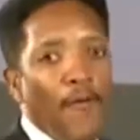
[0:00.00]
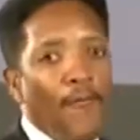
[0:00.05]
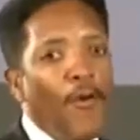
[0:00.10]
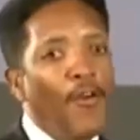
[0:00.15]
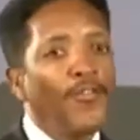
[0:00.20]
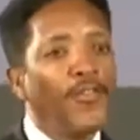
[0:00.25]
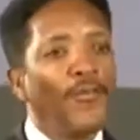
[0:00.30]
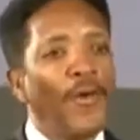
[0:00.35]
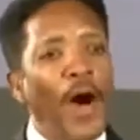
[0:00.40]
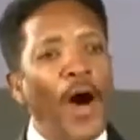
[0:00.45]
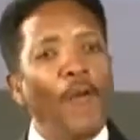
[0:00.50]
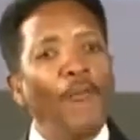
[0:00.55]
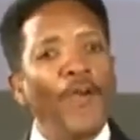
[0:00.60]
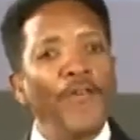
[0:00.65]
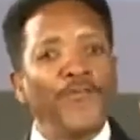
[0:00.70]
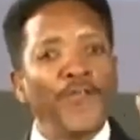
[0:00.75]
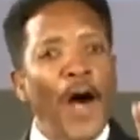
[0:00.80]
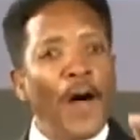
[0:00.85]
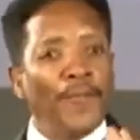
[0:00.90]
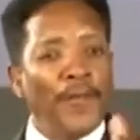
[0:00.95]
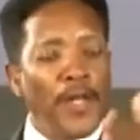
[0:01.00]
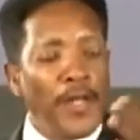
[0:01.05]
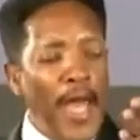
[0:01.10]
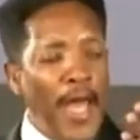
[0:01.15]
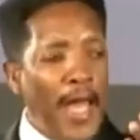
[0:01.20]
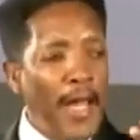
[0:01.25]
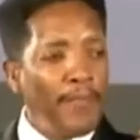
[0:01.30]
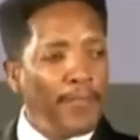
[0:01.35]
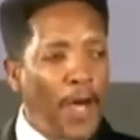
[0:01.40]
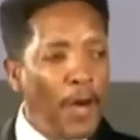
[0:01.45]
First of all, we found the
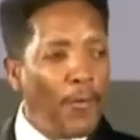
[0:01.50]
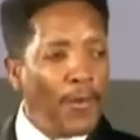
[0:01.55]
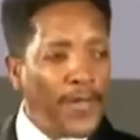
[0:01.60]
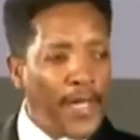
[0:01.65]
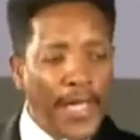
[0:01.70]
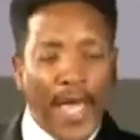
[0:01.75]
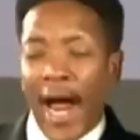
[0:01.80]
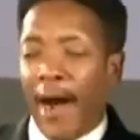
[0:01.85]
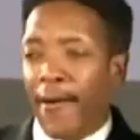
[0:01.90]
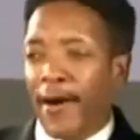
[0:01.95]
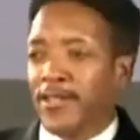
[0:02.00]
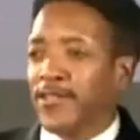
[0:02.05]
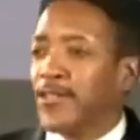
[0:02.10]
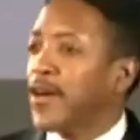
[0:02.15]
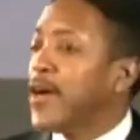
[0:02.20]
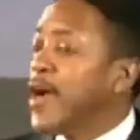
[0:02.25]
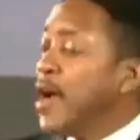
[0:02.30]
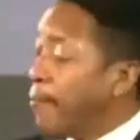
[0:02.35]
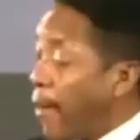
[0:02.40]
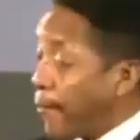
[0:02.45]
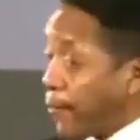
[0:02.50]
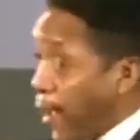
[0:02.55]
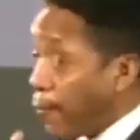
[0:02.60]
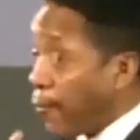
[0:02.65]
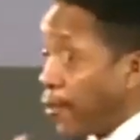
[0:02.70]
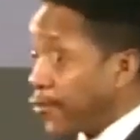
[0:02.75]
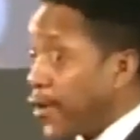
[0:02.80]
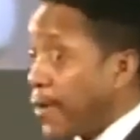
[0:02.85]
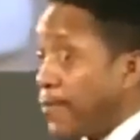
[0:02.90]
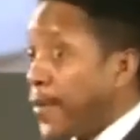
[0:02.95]
name that with the character, but
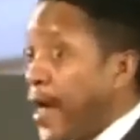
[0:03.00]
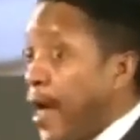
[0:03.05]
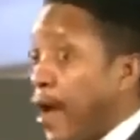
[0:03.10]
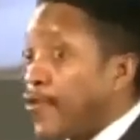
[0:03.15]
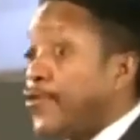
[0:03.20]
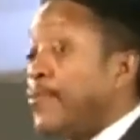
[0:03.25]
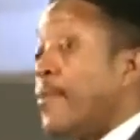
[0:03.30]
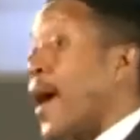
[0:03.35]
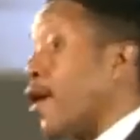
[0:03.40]
there was something else.